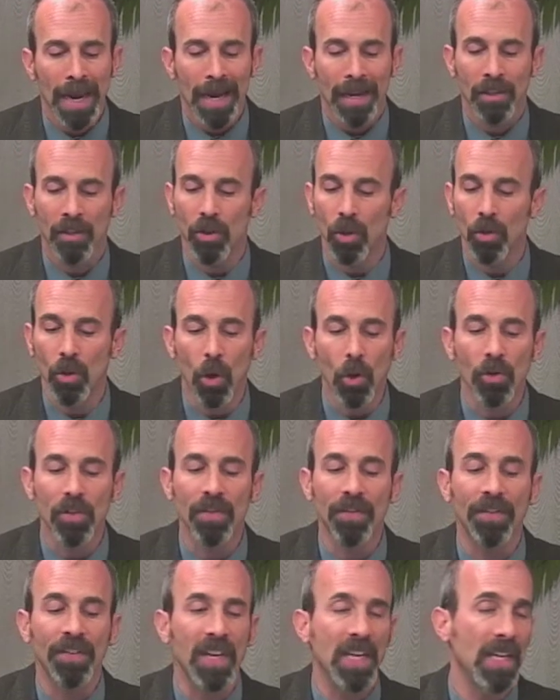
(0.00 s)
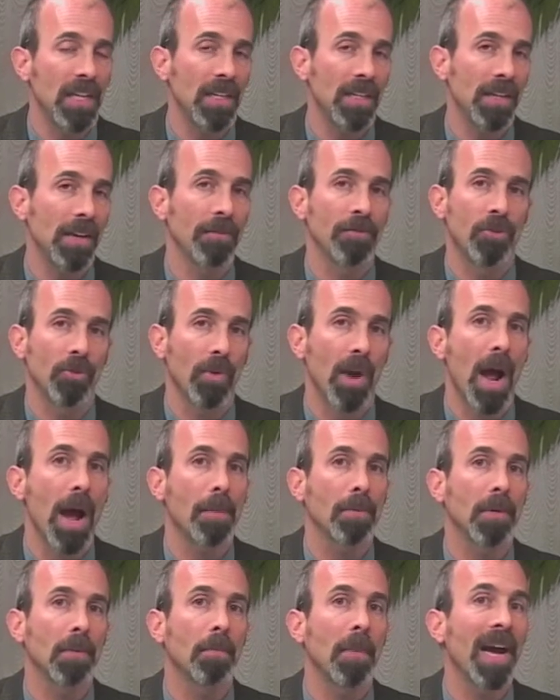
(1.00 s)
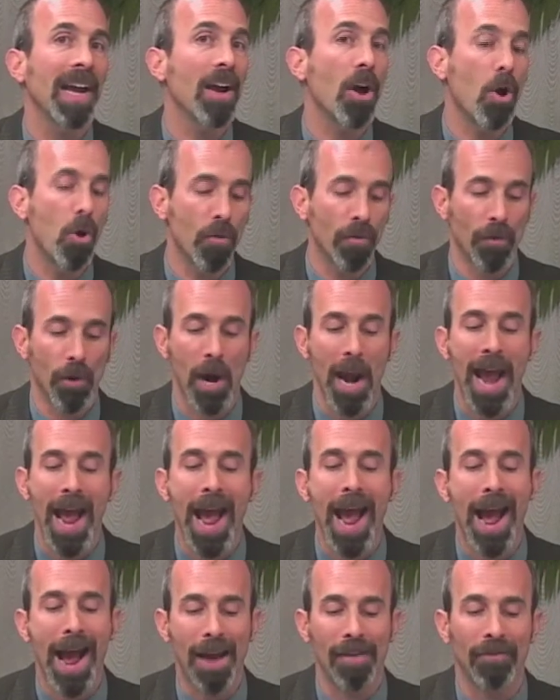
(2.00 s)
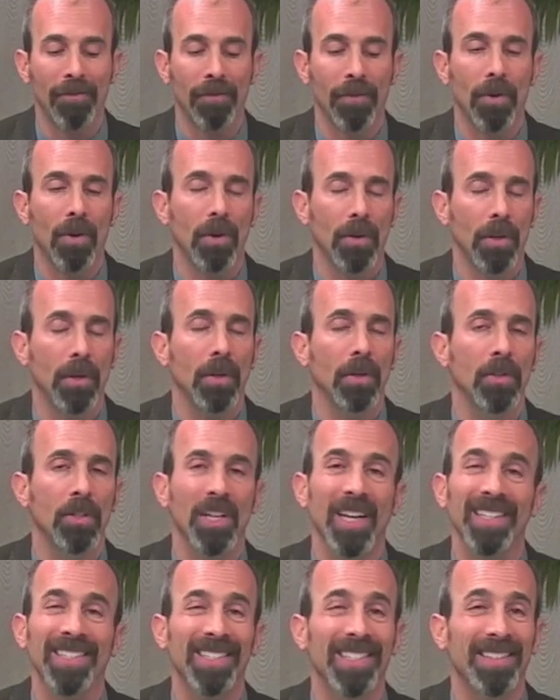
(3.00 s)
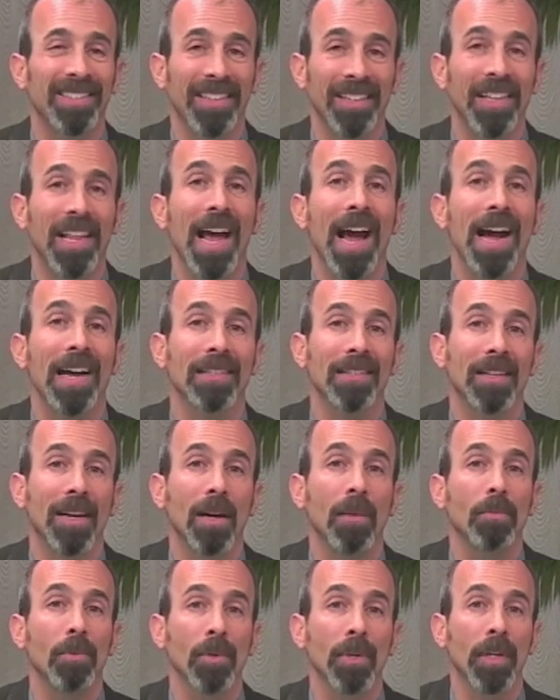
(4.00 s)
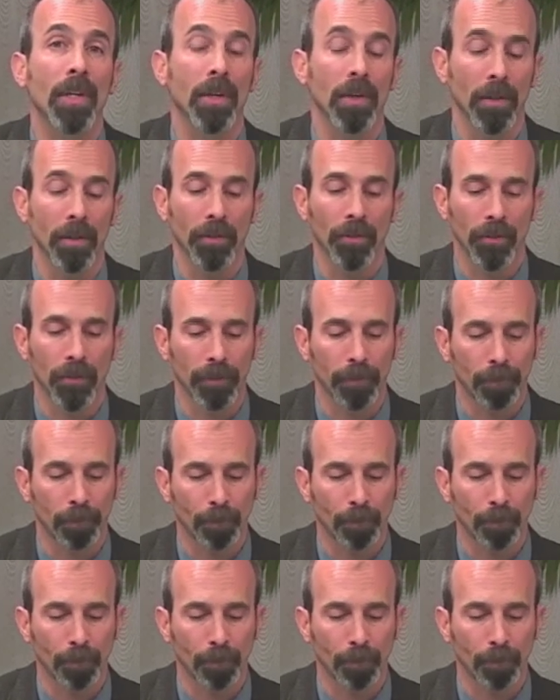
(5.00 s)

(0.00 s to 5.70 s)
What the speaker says: And so those fees have dropped by over half just in the last couple years.